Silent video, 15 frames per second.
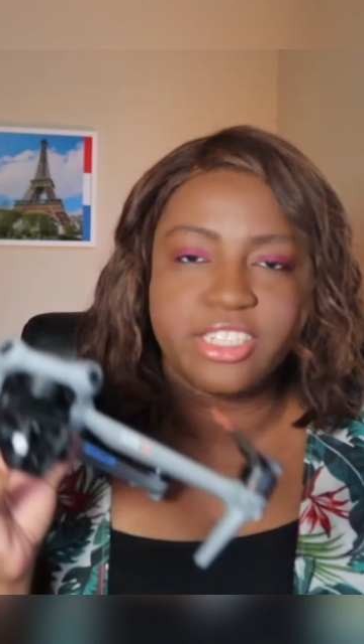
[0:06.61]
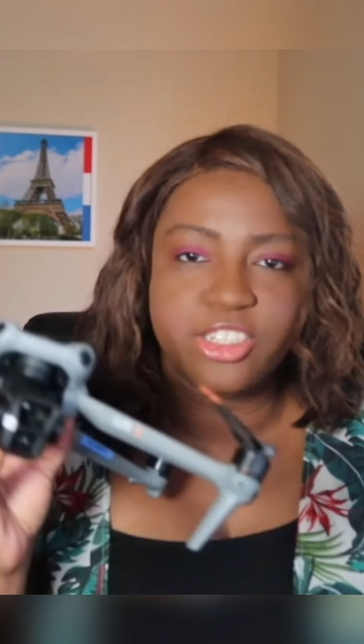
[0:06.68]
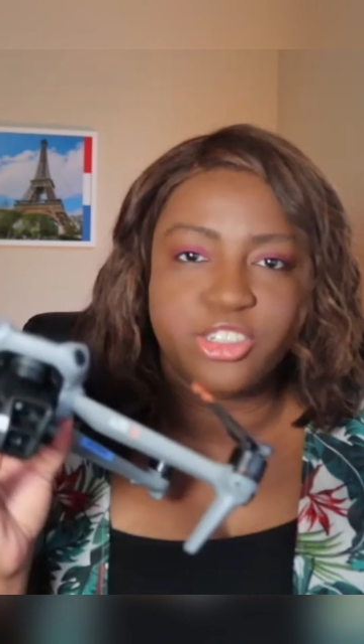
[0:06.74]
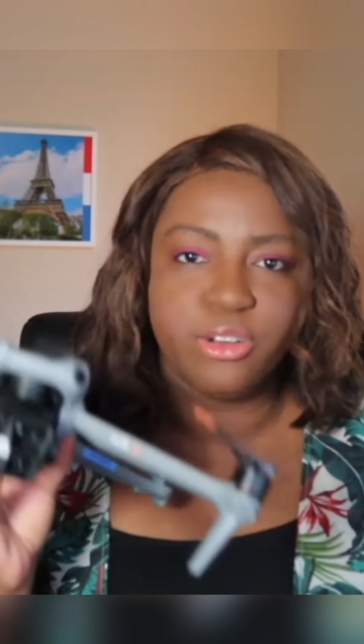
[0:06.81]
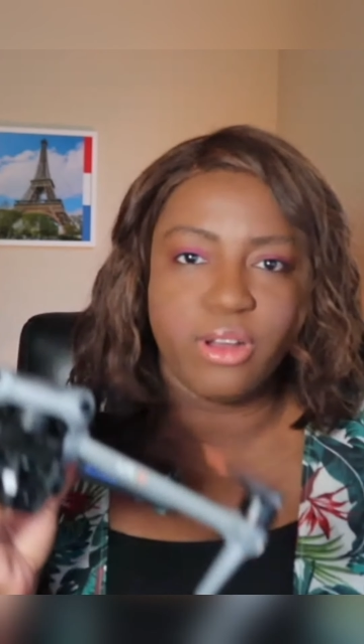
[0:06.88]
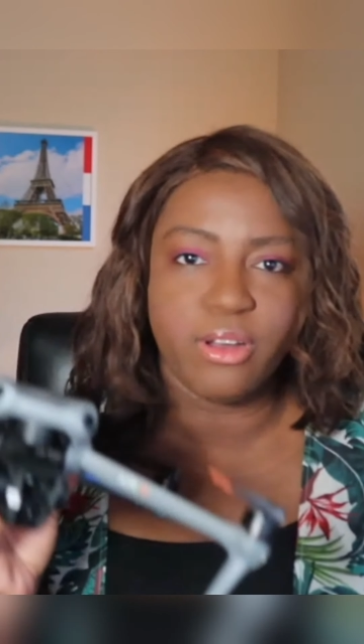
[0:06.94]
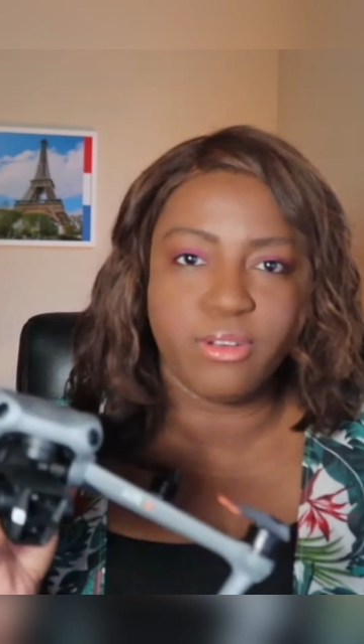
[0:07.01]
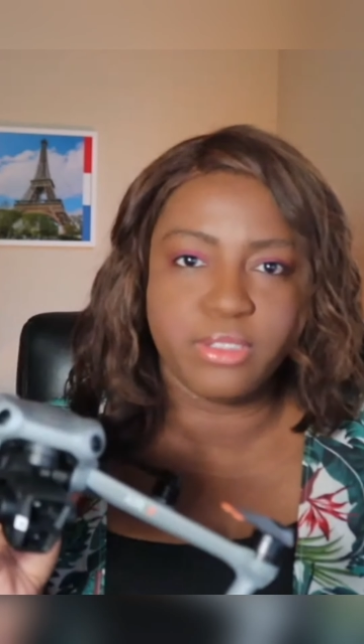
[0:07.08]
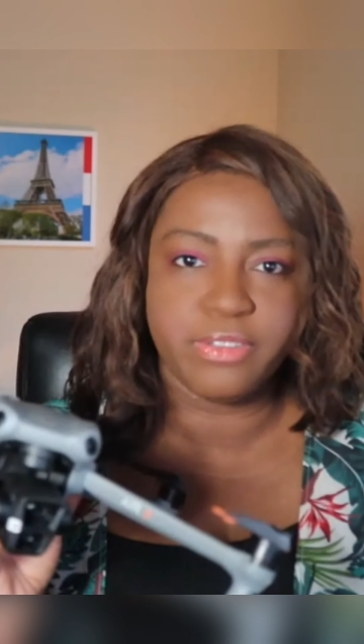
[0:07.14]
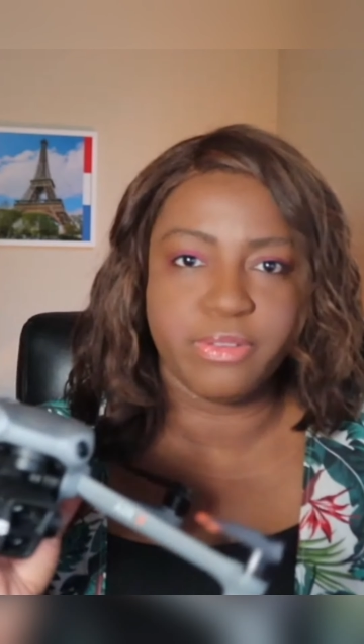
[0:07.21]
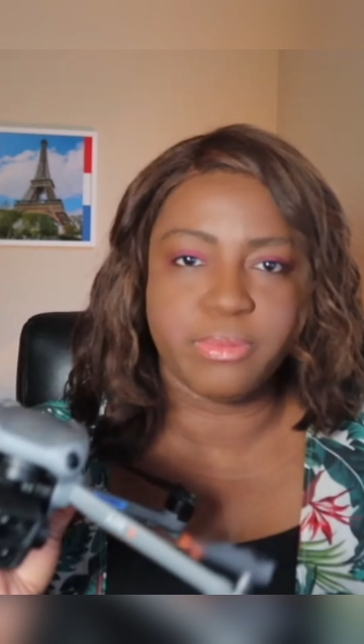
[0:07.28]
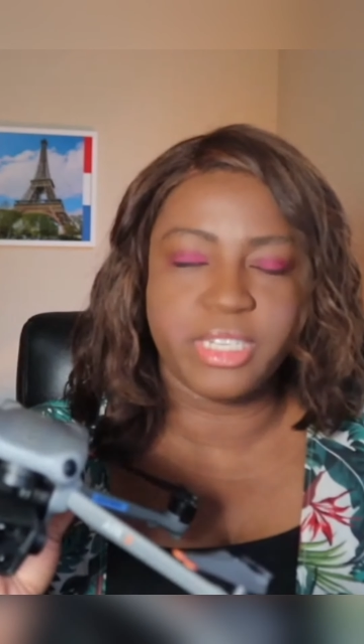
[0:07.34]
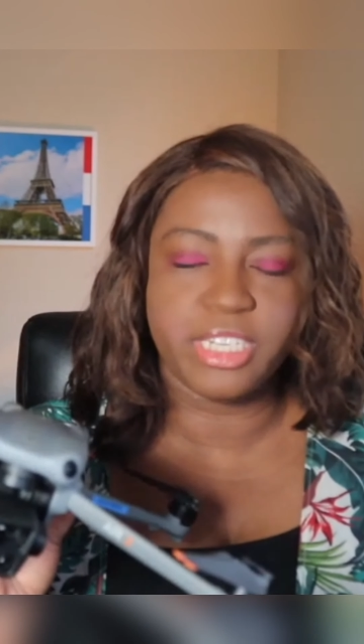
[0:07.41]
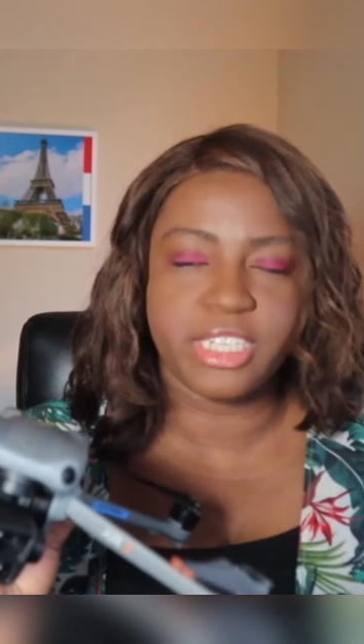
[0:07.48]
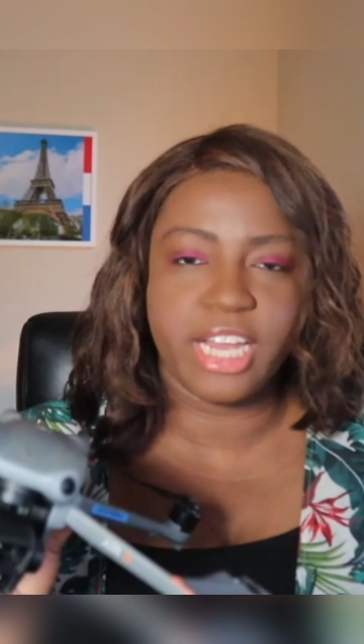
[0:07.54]
drones from
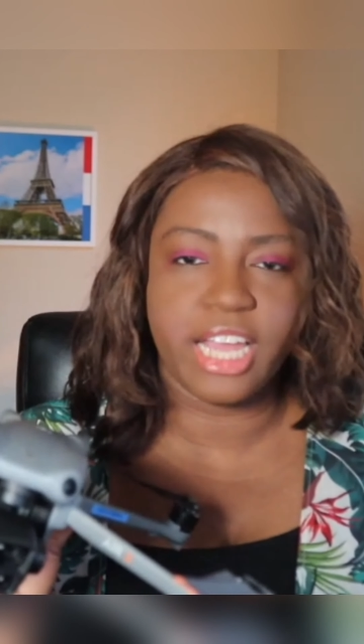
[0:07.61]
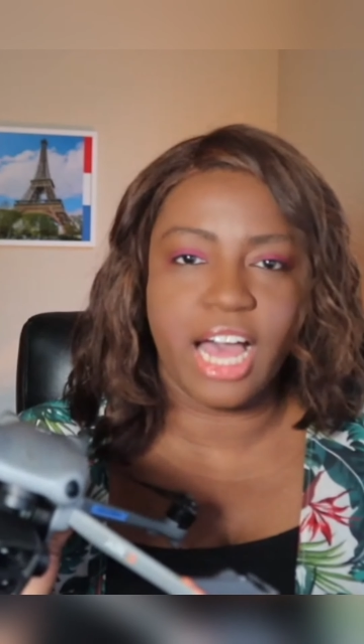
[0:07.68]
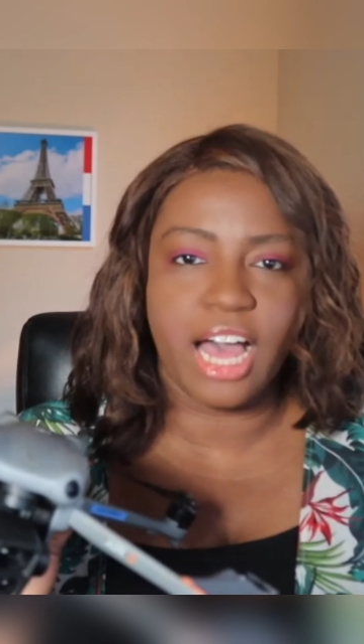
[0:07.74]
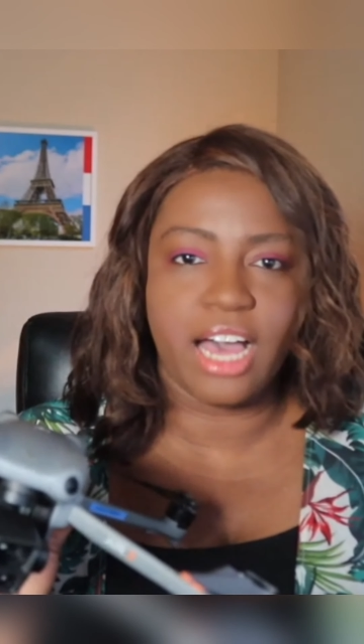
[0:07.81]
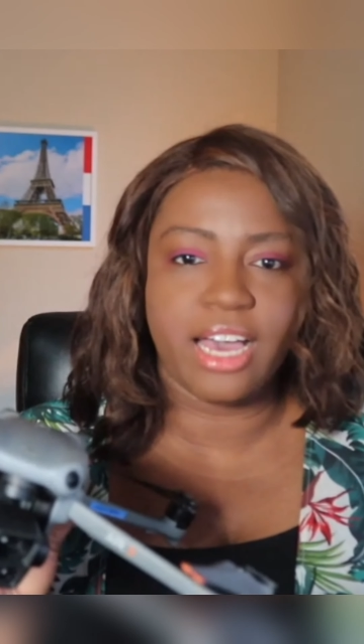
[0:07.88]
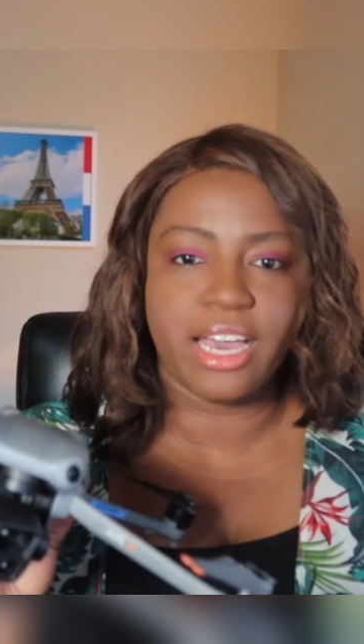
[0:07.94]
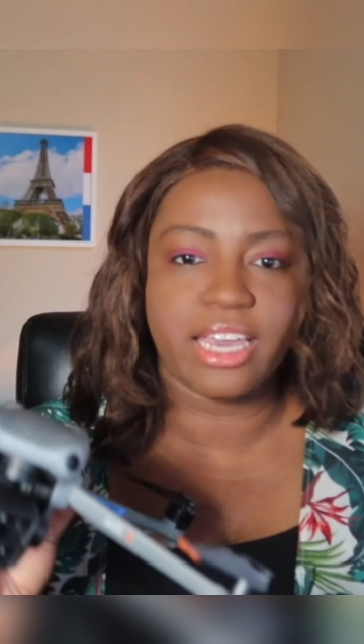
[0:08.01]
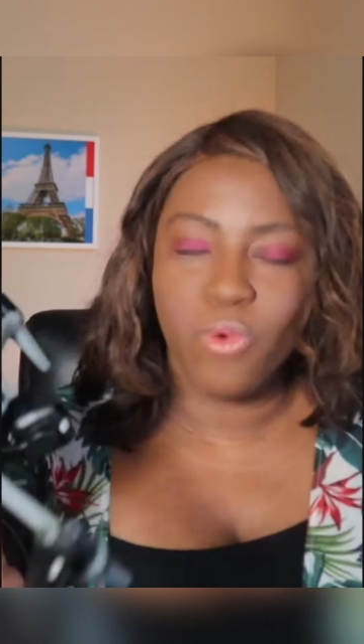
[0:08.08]
DJI.